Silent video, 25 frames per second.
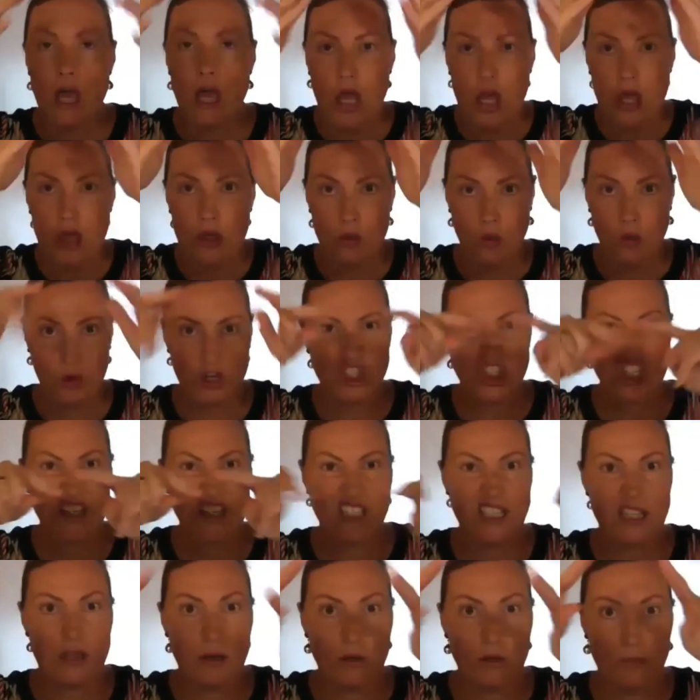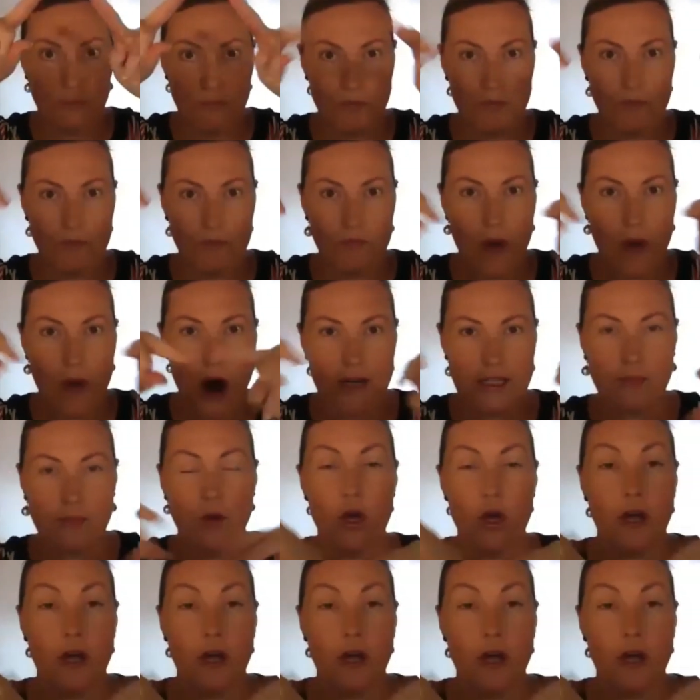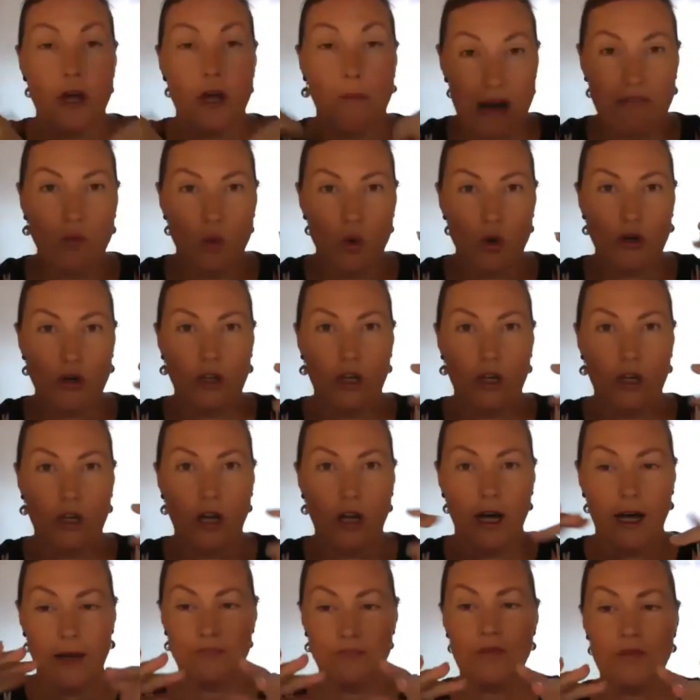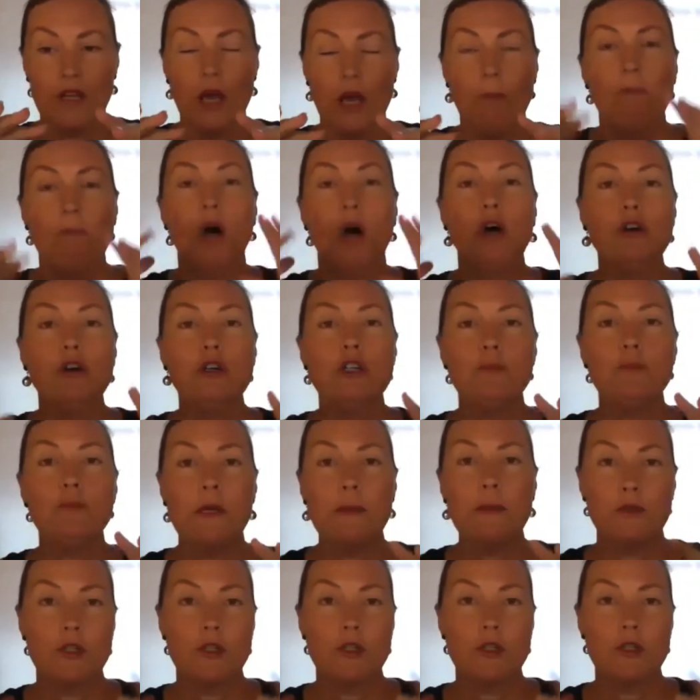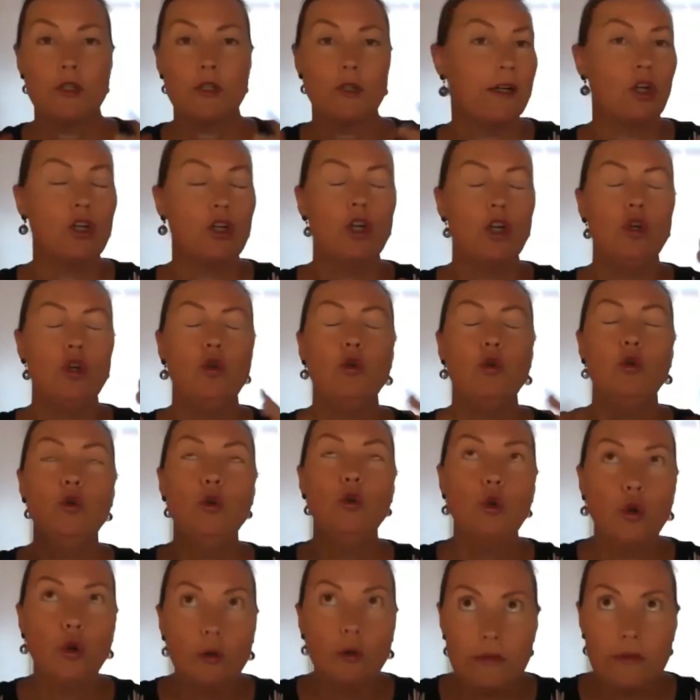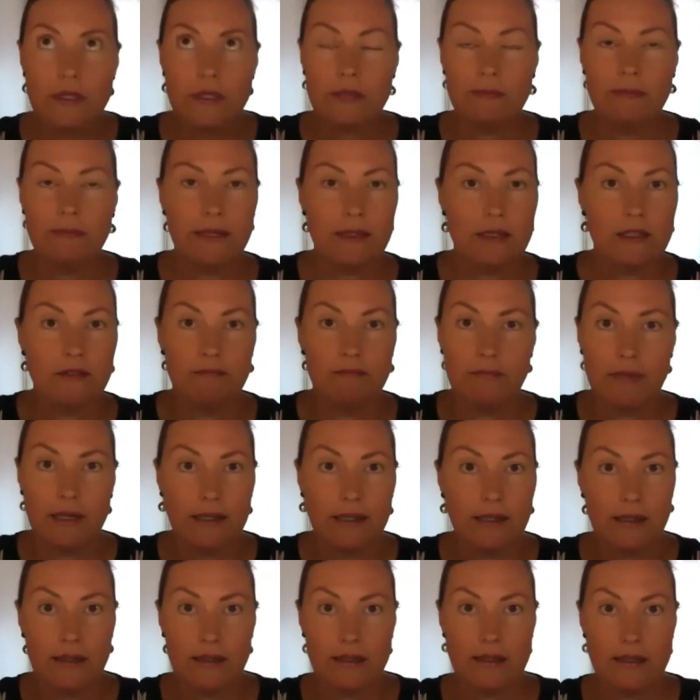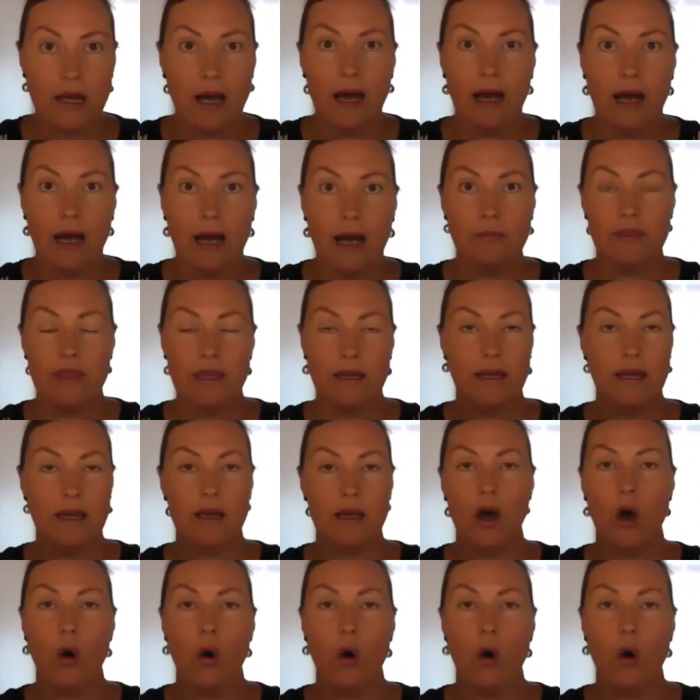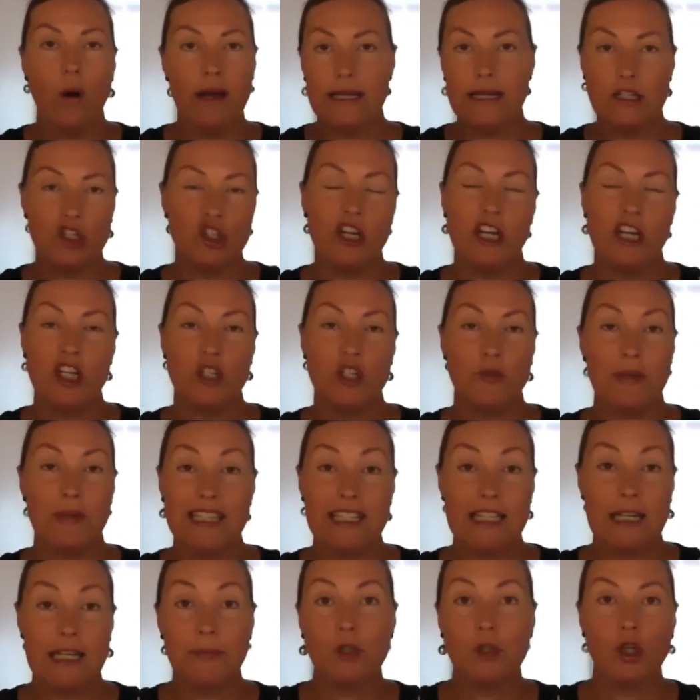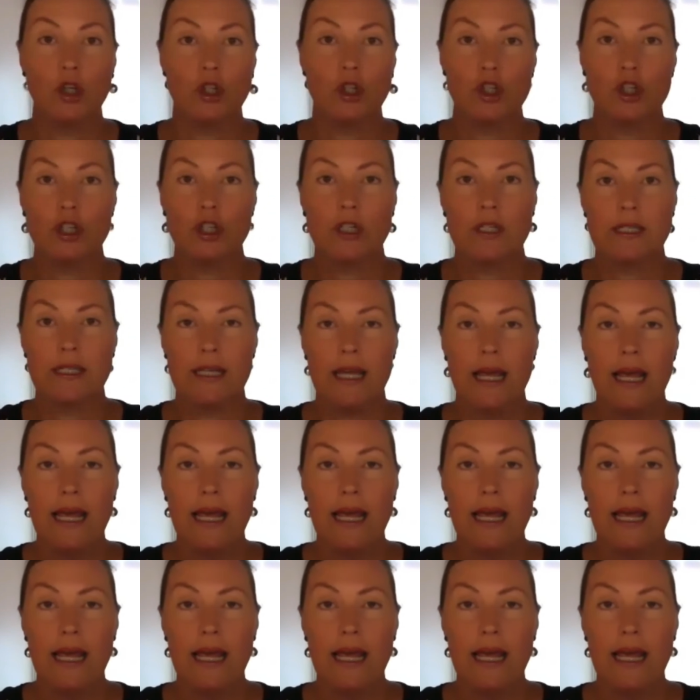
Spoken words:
which is the iceberg above the waterline, most people spend an enormous amount of money and time thinking, oh, I need to change my subconscious.